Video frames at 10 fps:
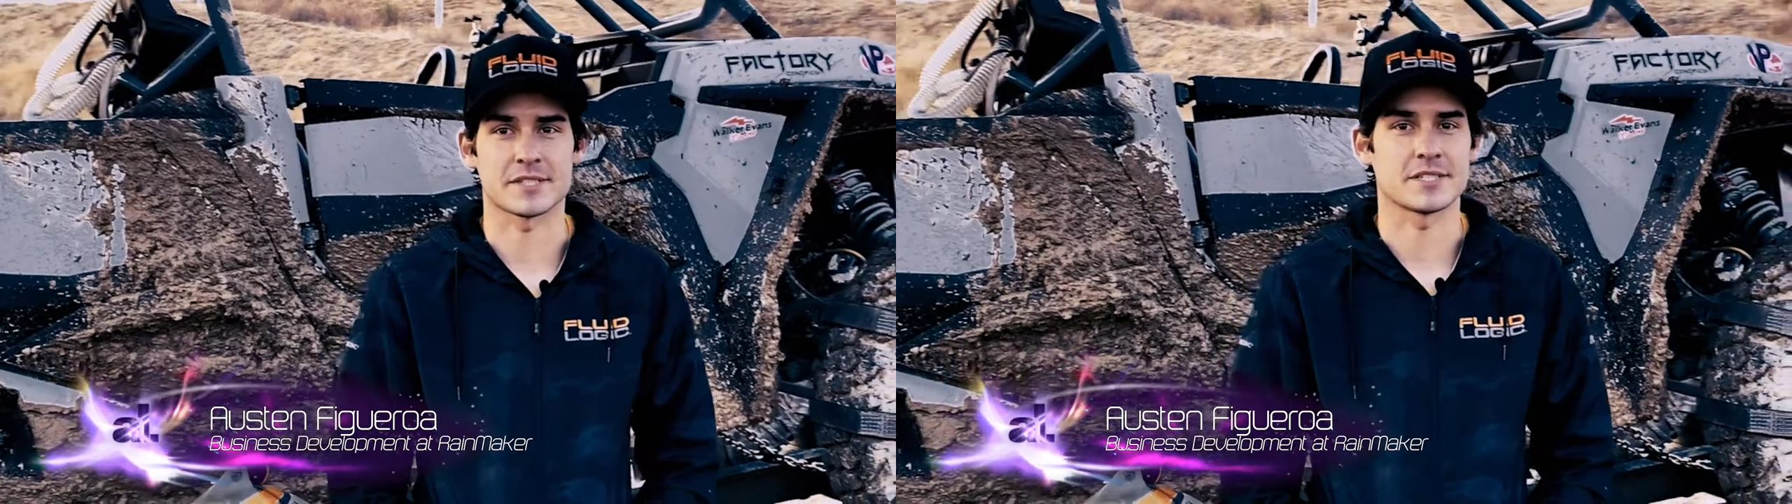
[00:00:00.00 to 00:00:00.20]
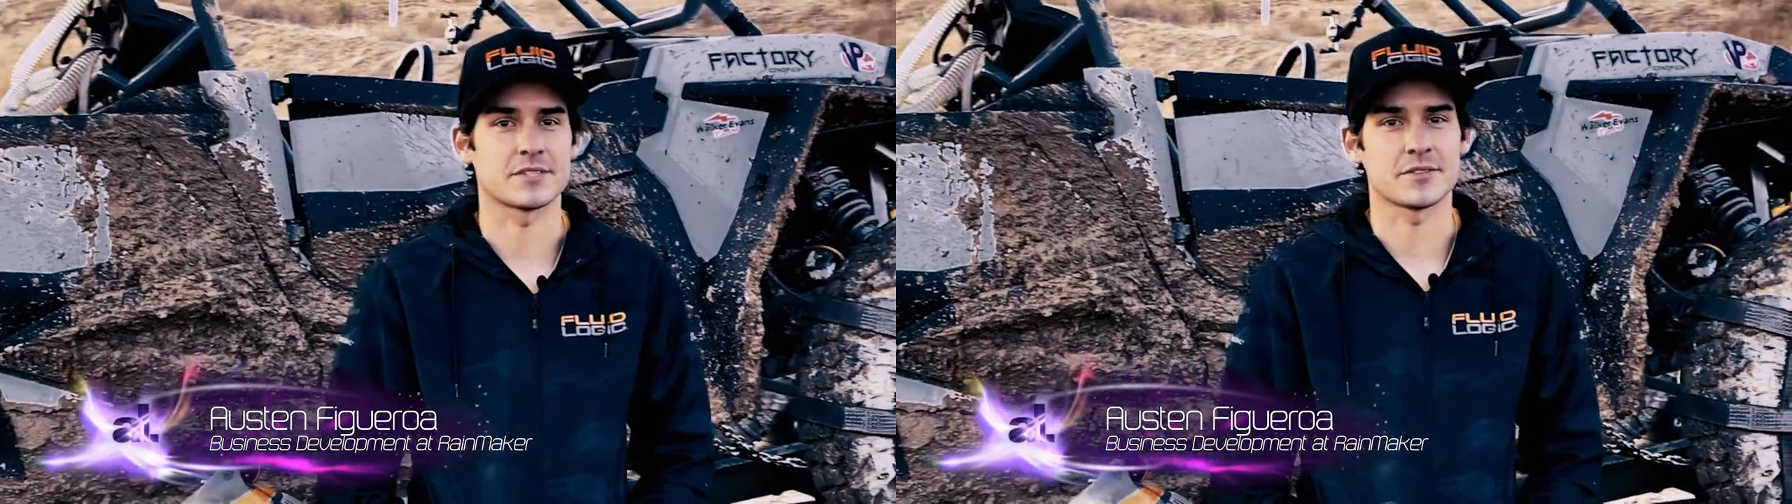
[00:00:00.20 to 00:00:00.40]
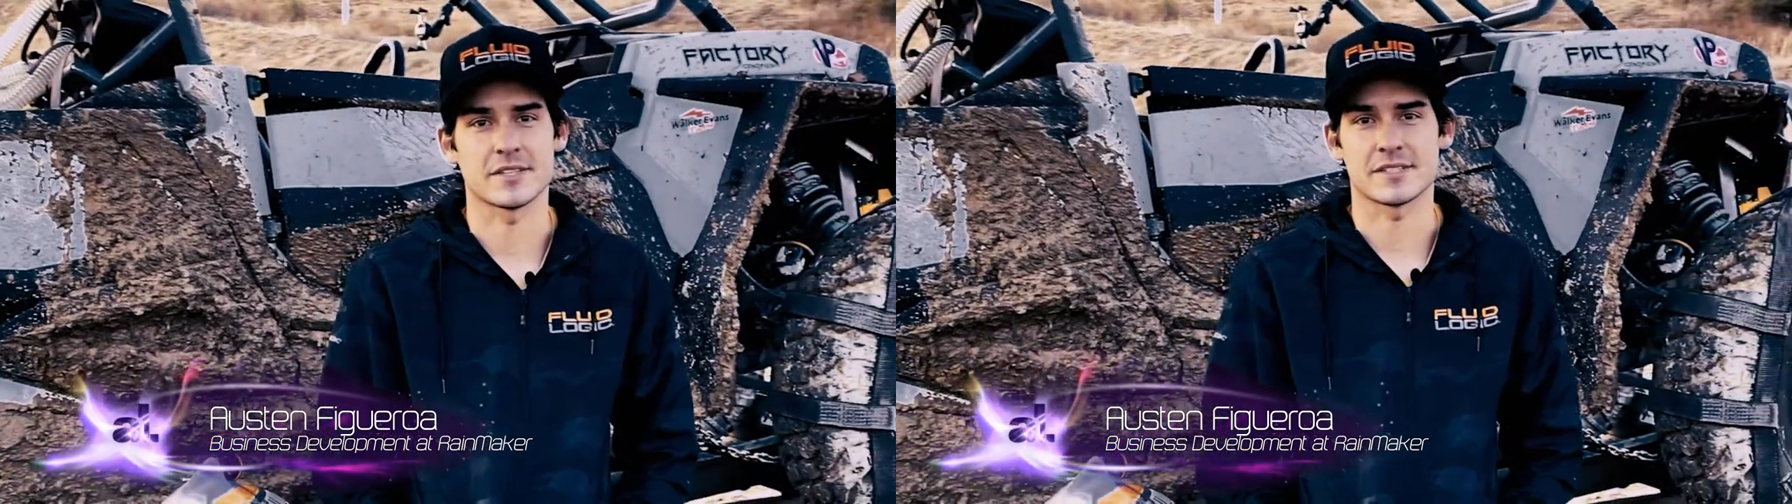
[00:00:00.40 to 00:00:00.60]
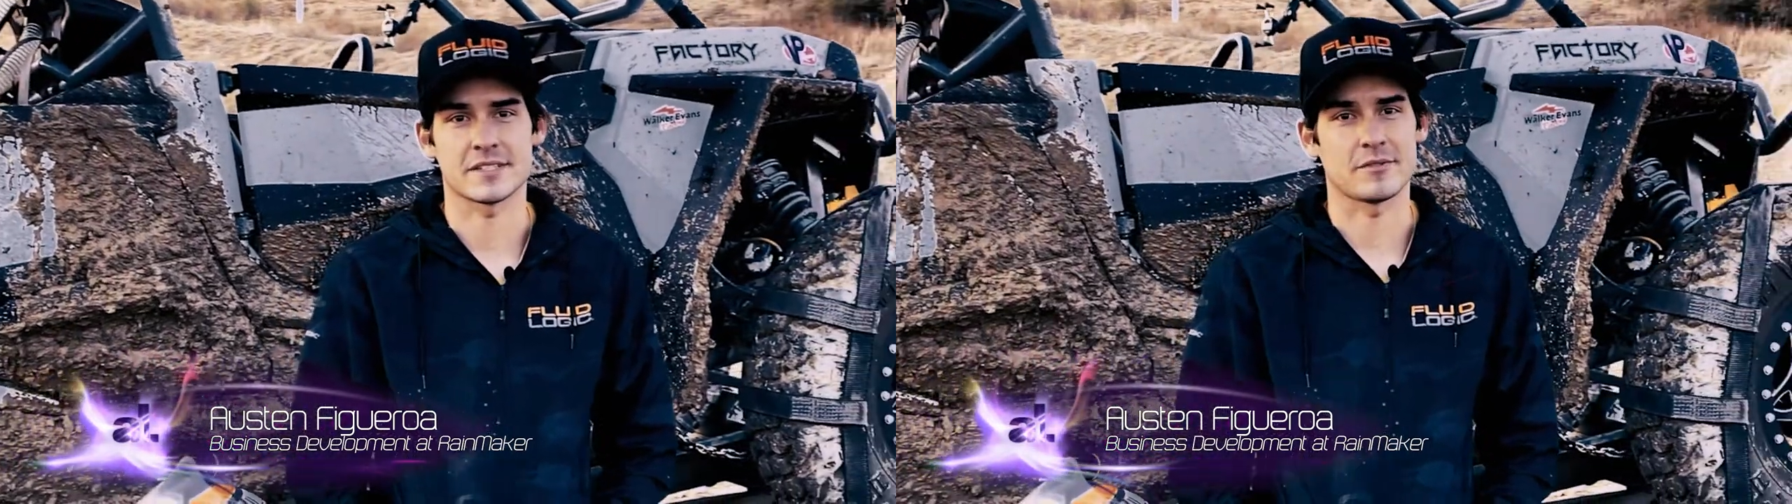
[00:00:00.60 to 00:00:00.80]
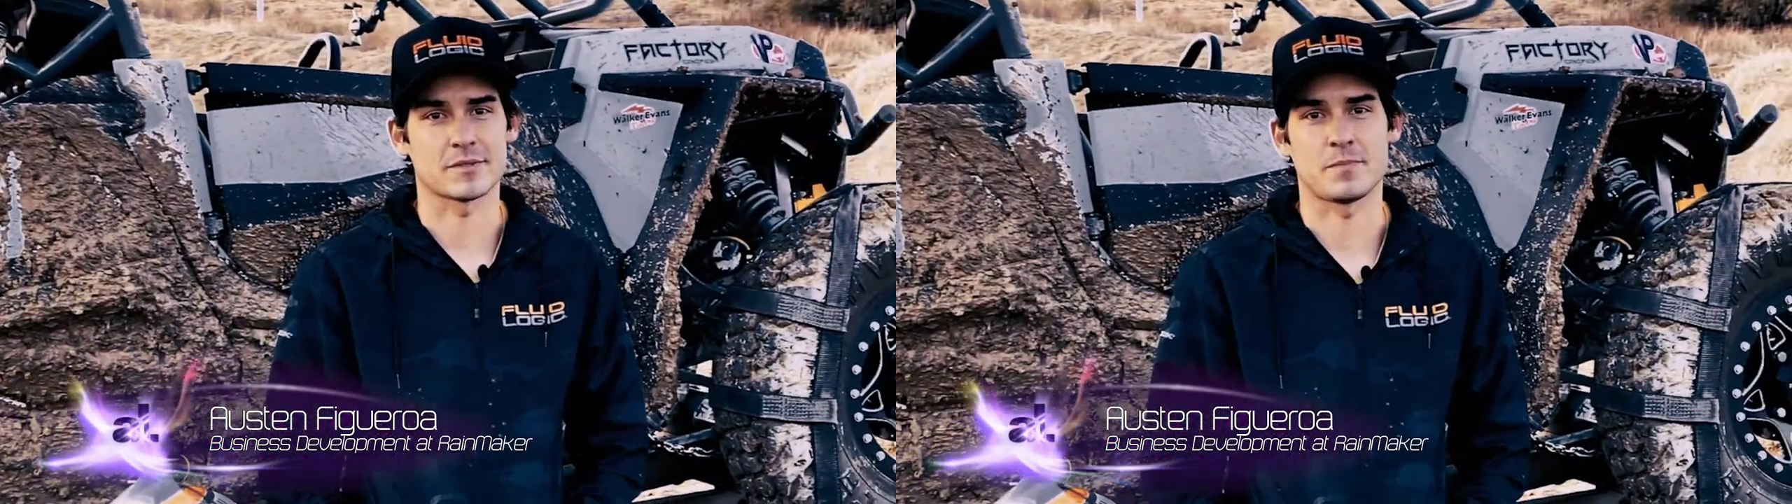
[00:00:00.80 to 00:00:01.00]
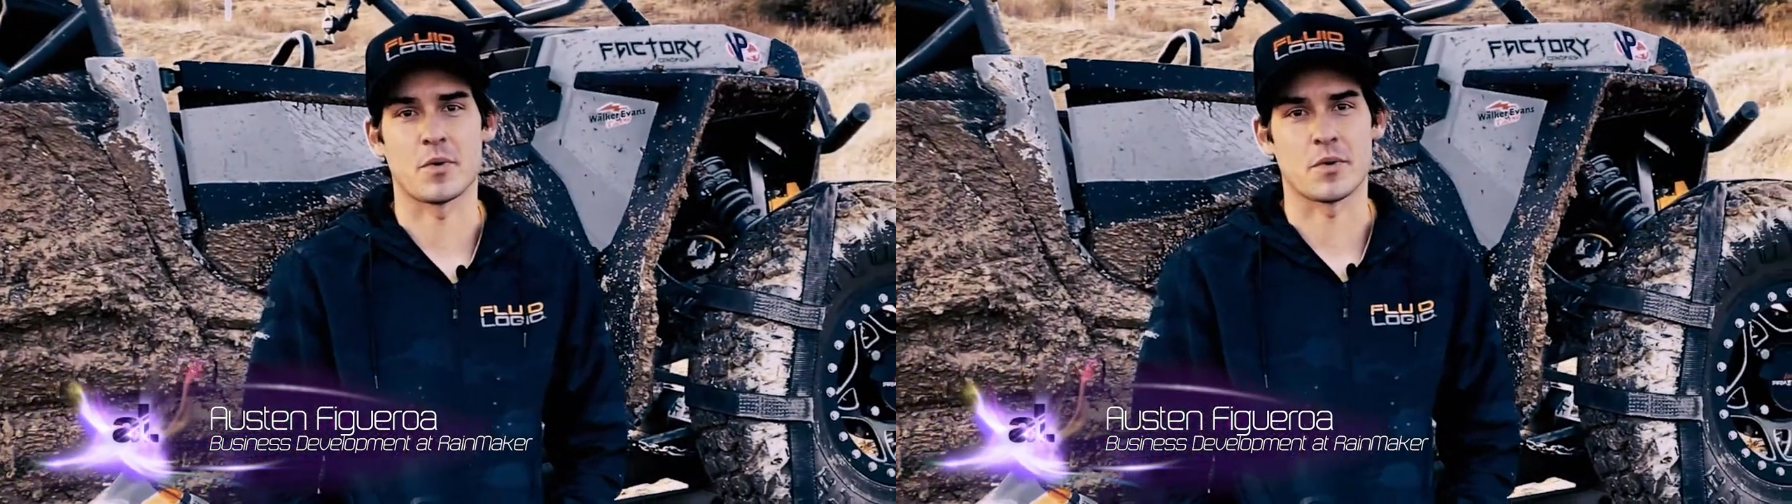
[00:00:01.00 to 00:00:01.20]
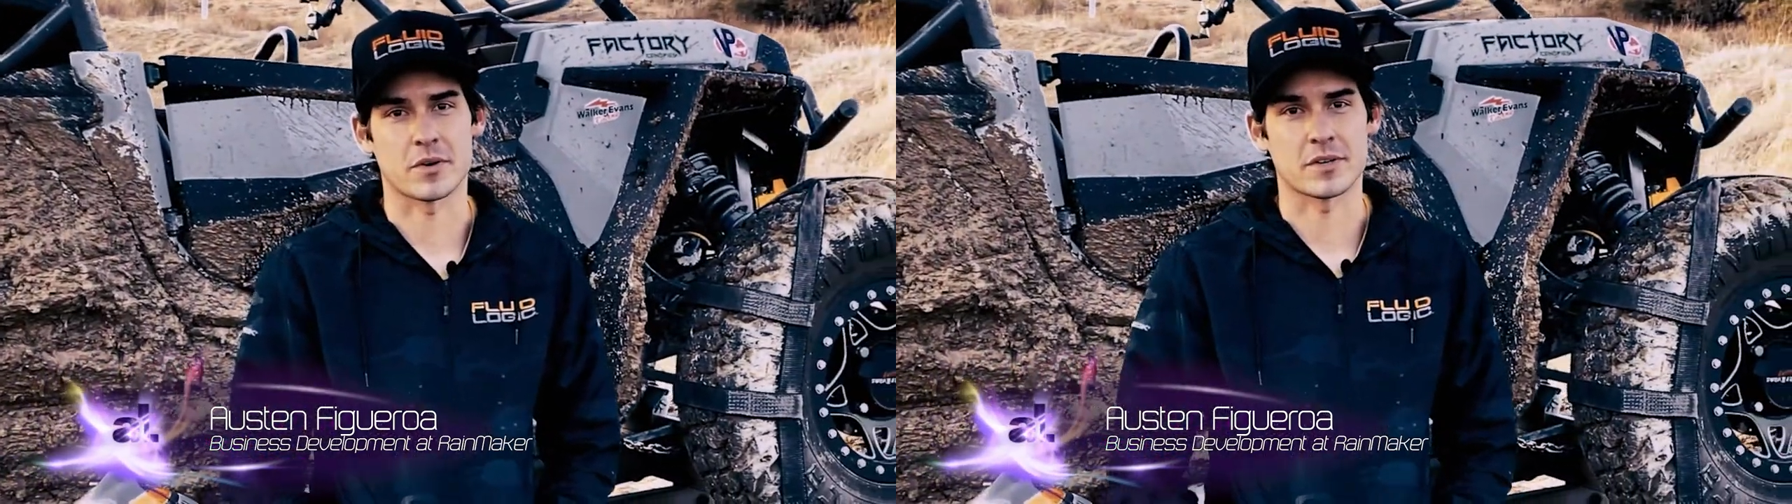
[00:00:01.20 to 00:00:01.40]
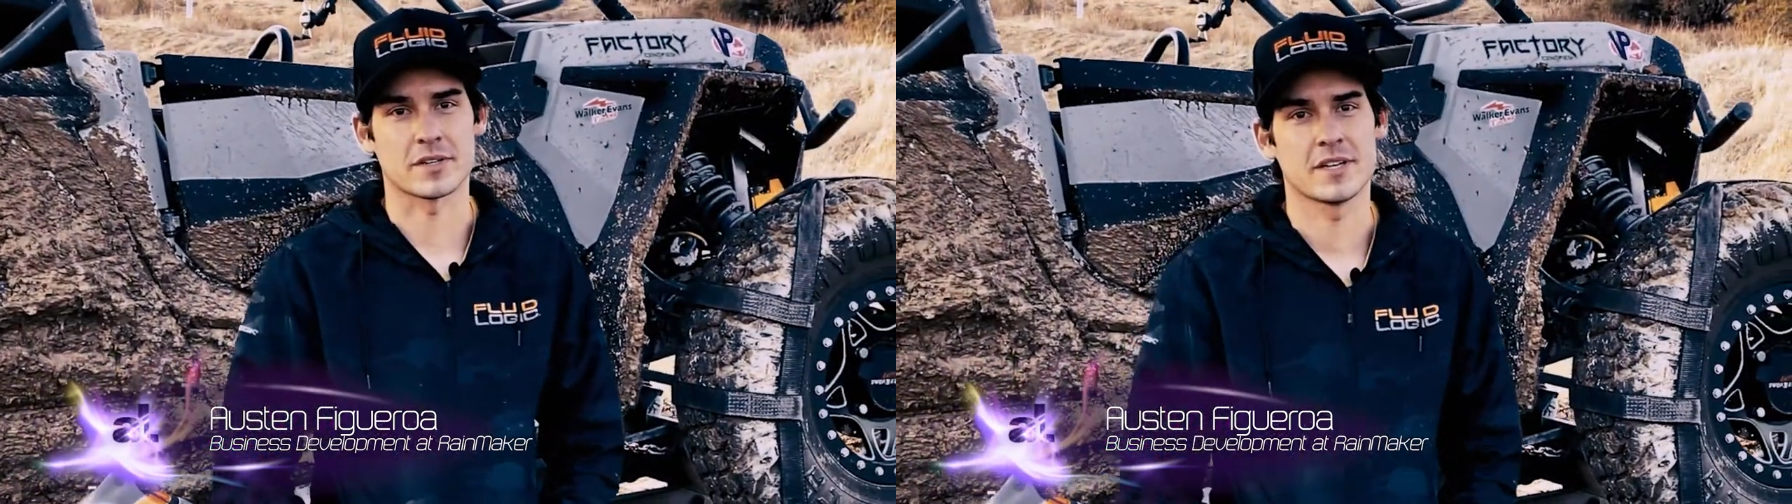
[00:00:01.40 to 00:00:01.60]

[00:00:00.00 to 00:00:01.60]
was into it since I was born,